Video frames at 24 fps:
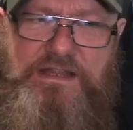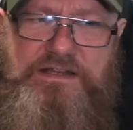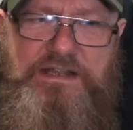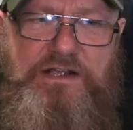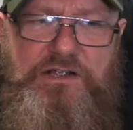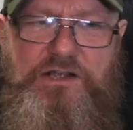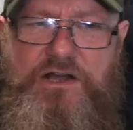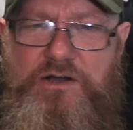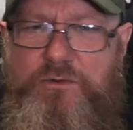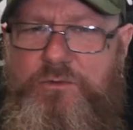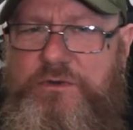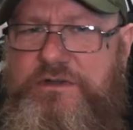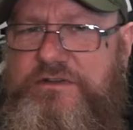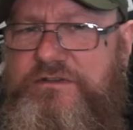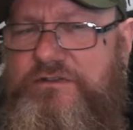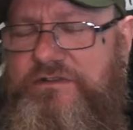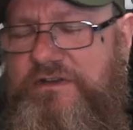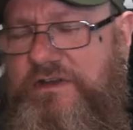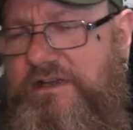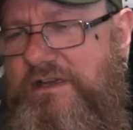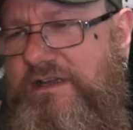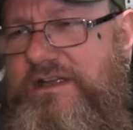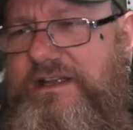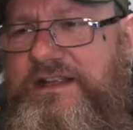Now
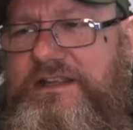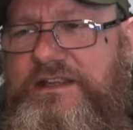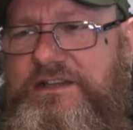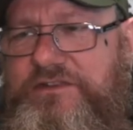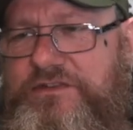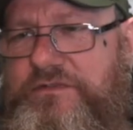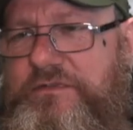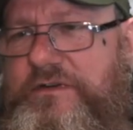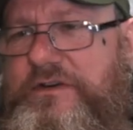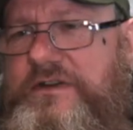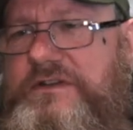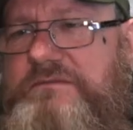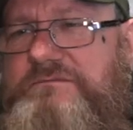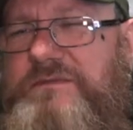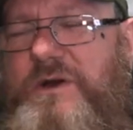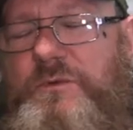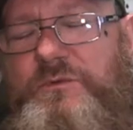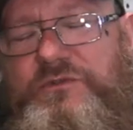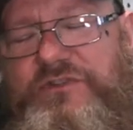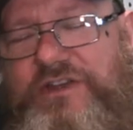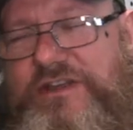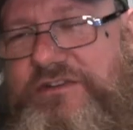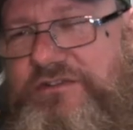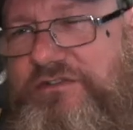Goldings is a very, I
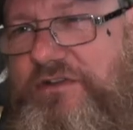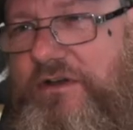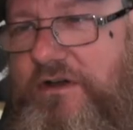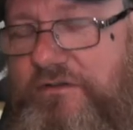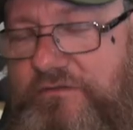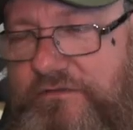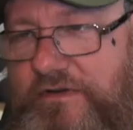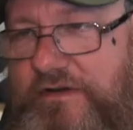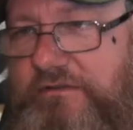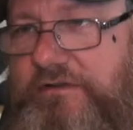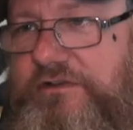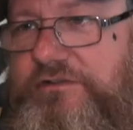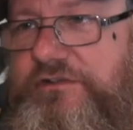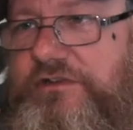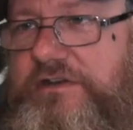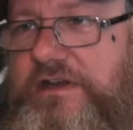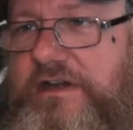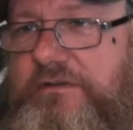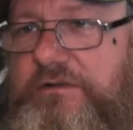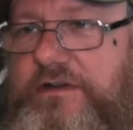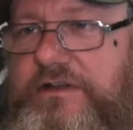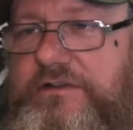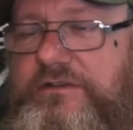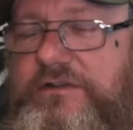wouldn't say it's a very
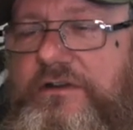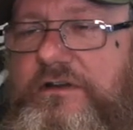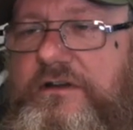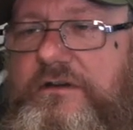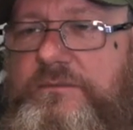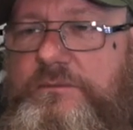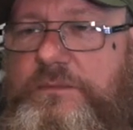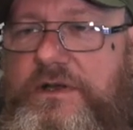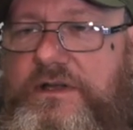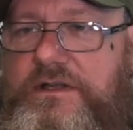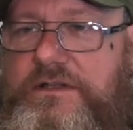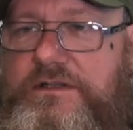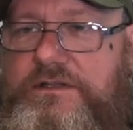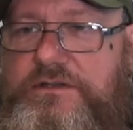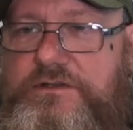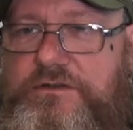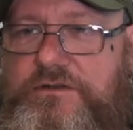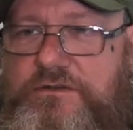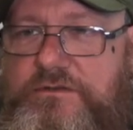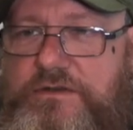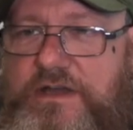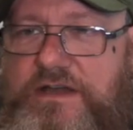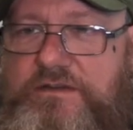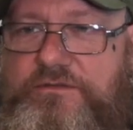generic term, but
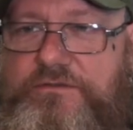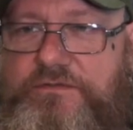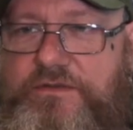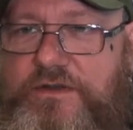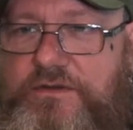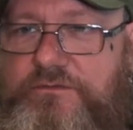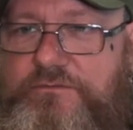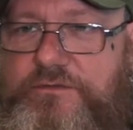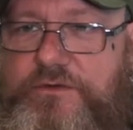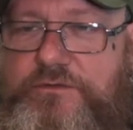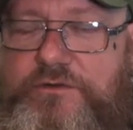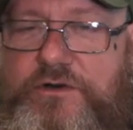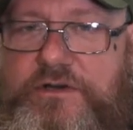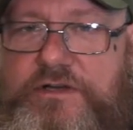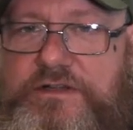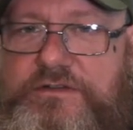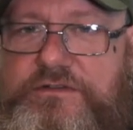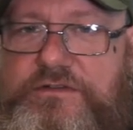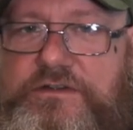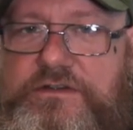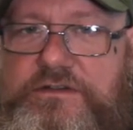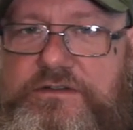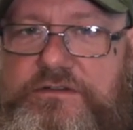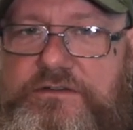you have
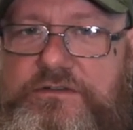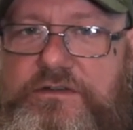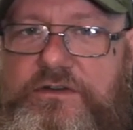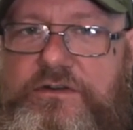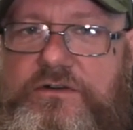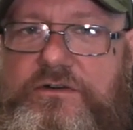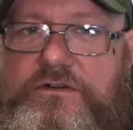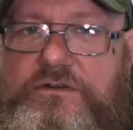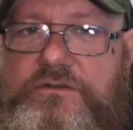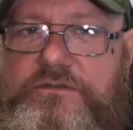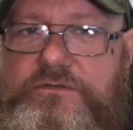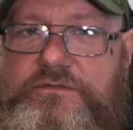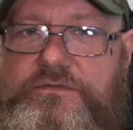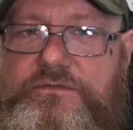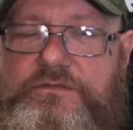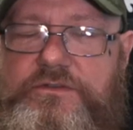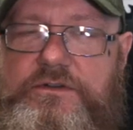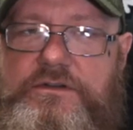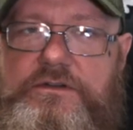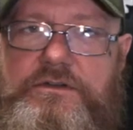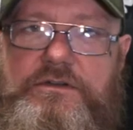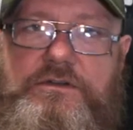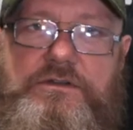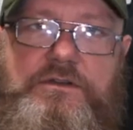varieties of
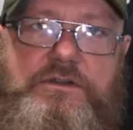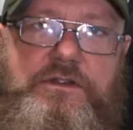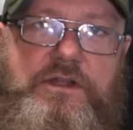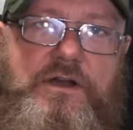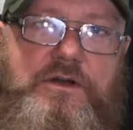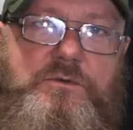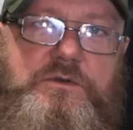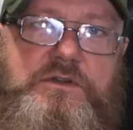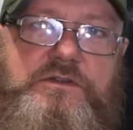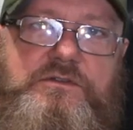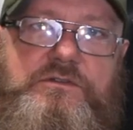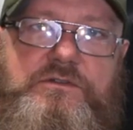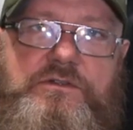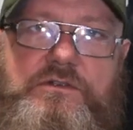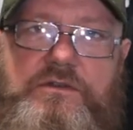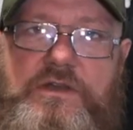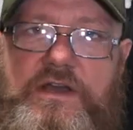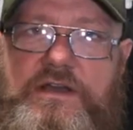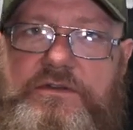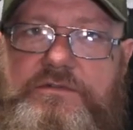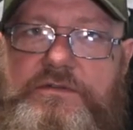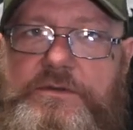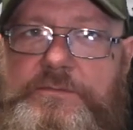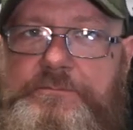Goldings. You
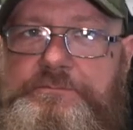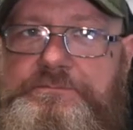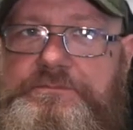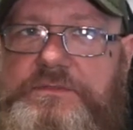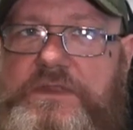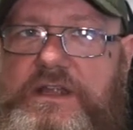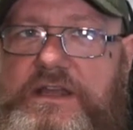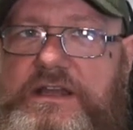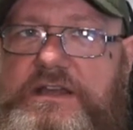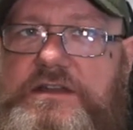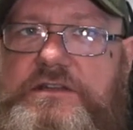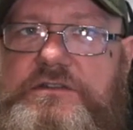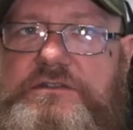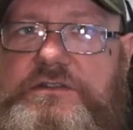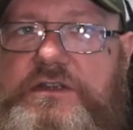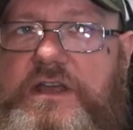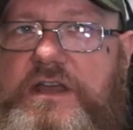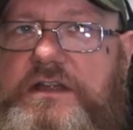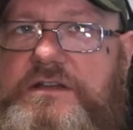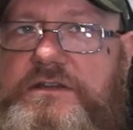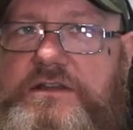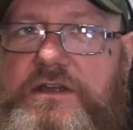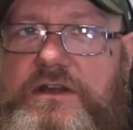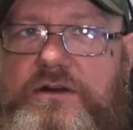have East
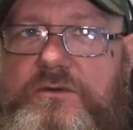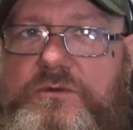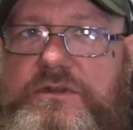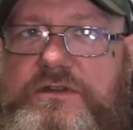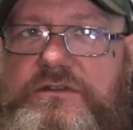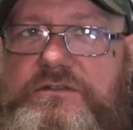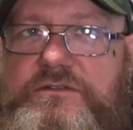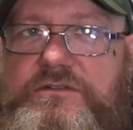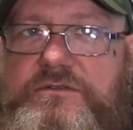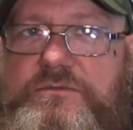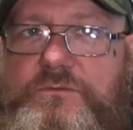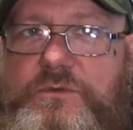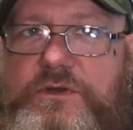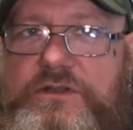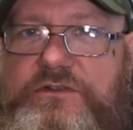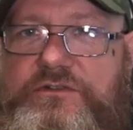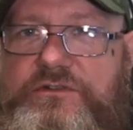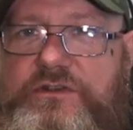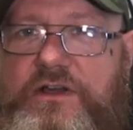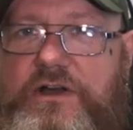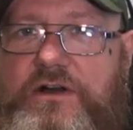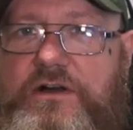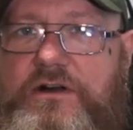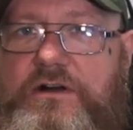Kent Goldings,
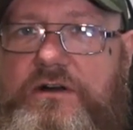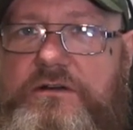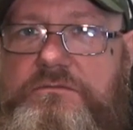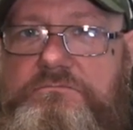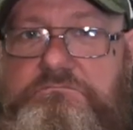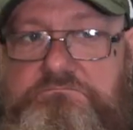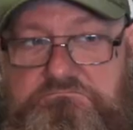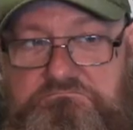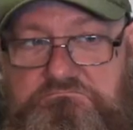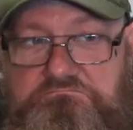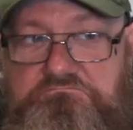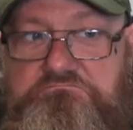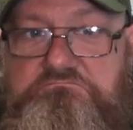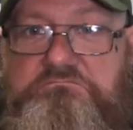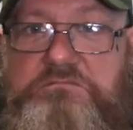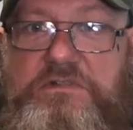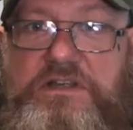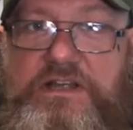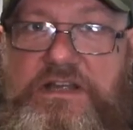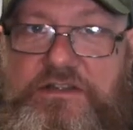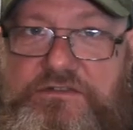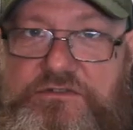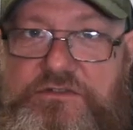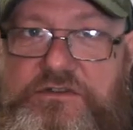which are,
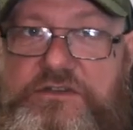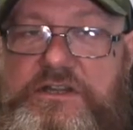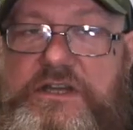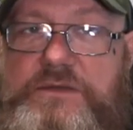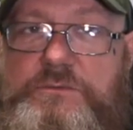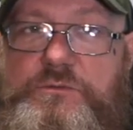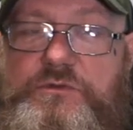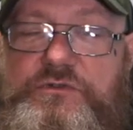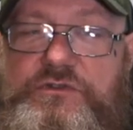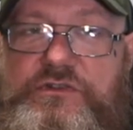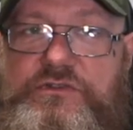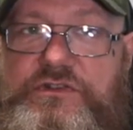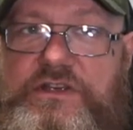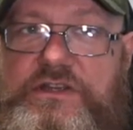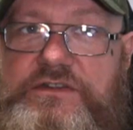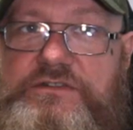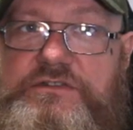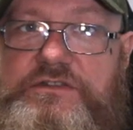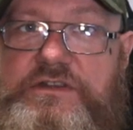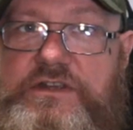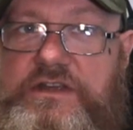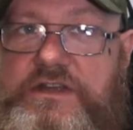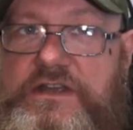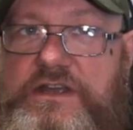as the name would
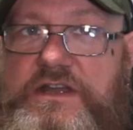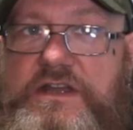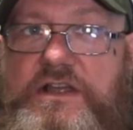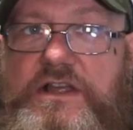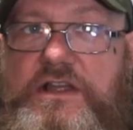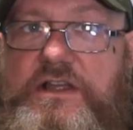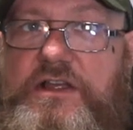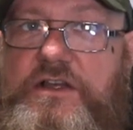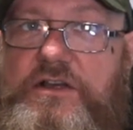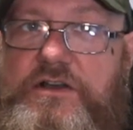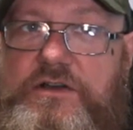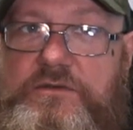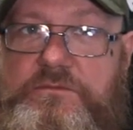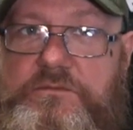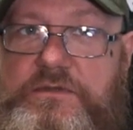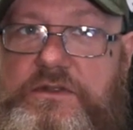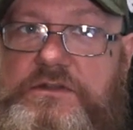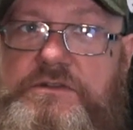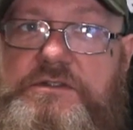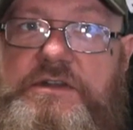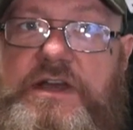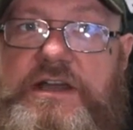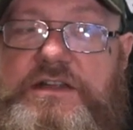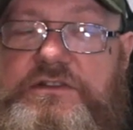suggest,
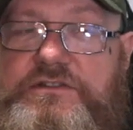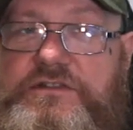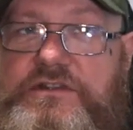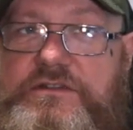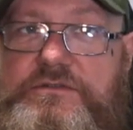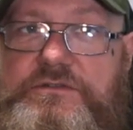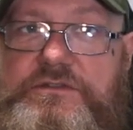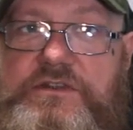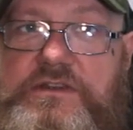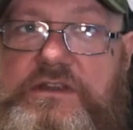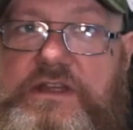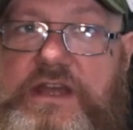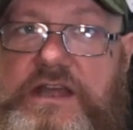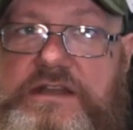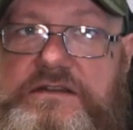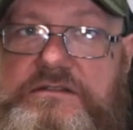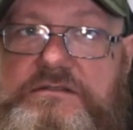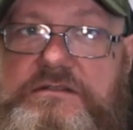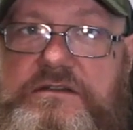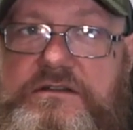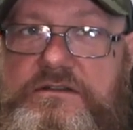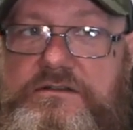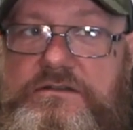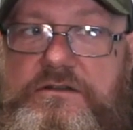native to
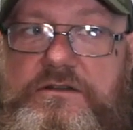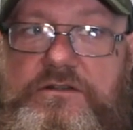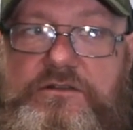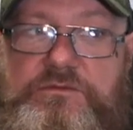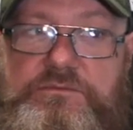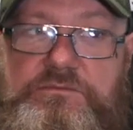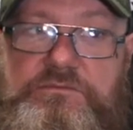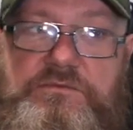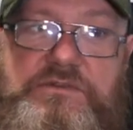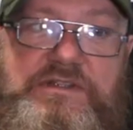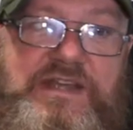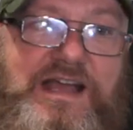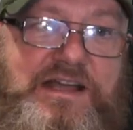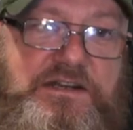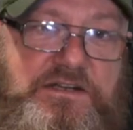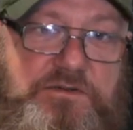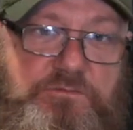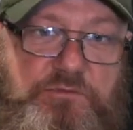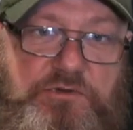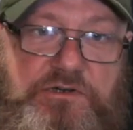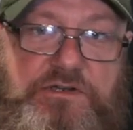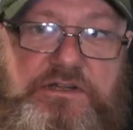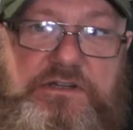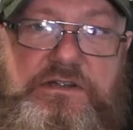Kent.
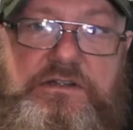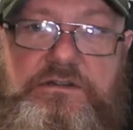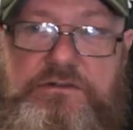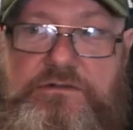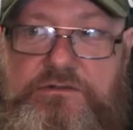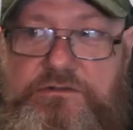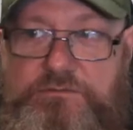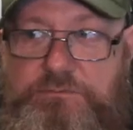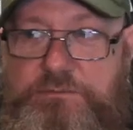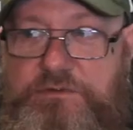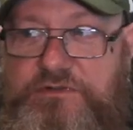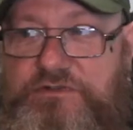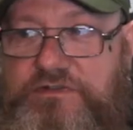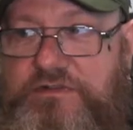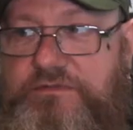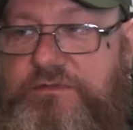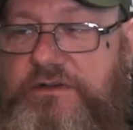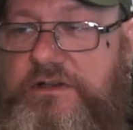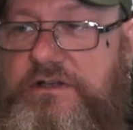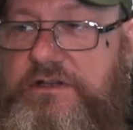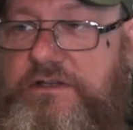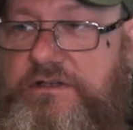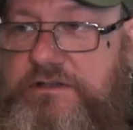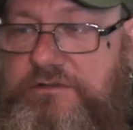Canterbury
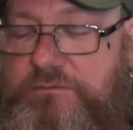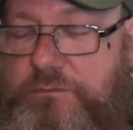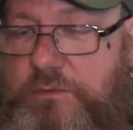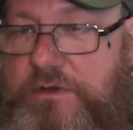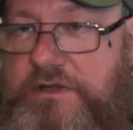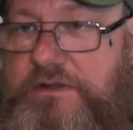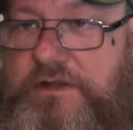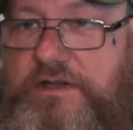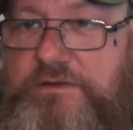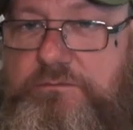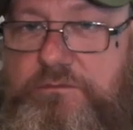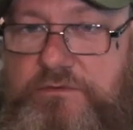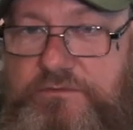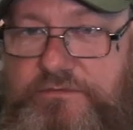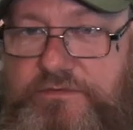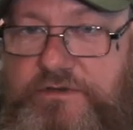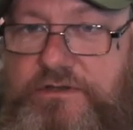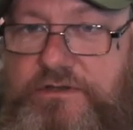specifically is where they were